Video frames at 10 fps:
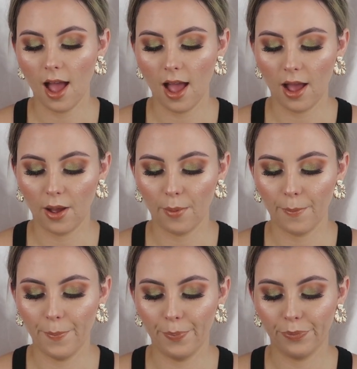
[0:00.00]

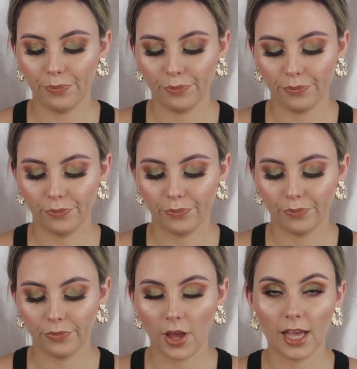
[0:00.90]

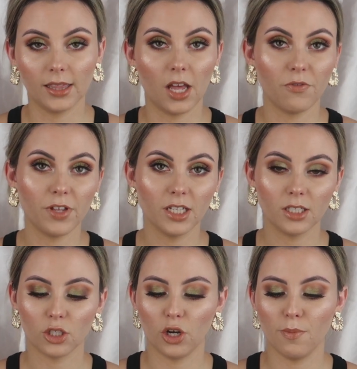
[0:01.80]
I love this
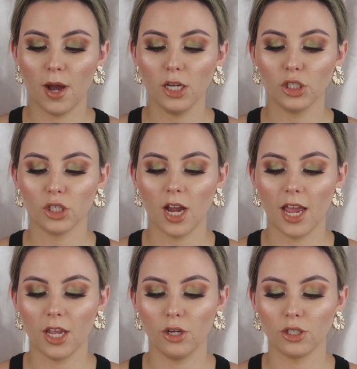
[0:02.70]
so much.
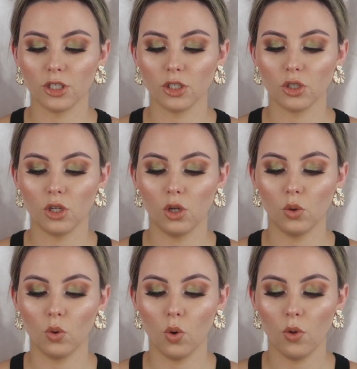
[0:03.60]
I use it
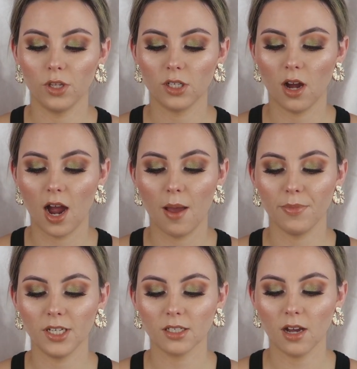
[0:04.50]
all the time.
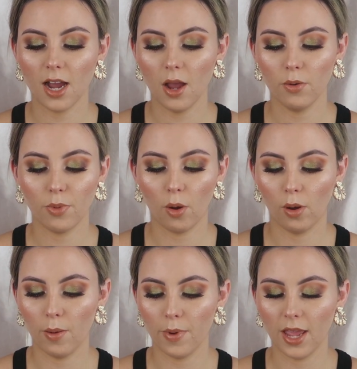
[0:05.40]
This guy would
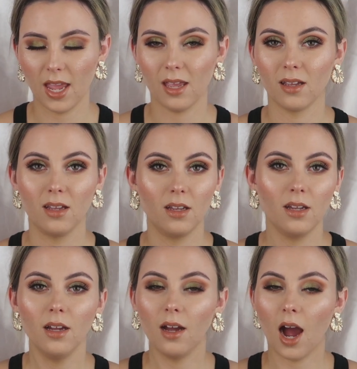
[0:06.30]
probably be,
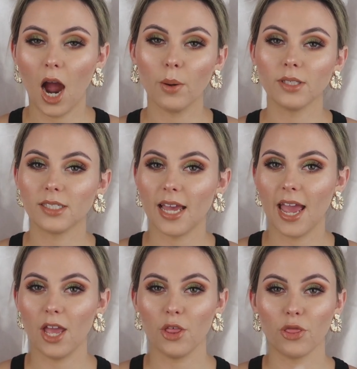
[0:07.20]
I would
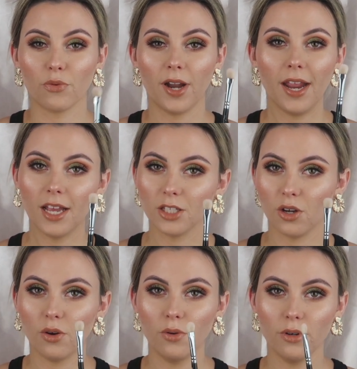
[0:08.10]
say, 3 years
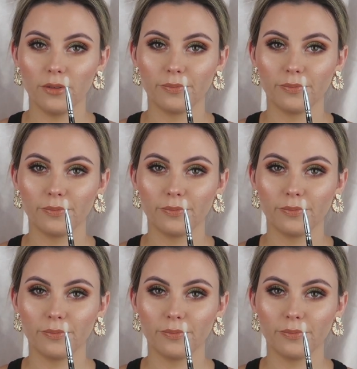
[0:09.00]
old,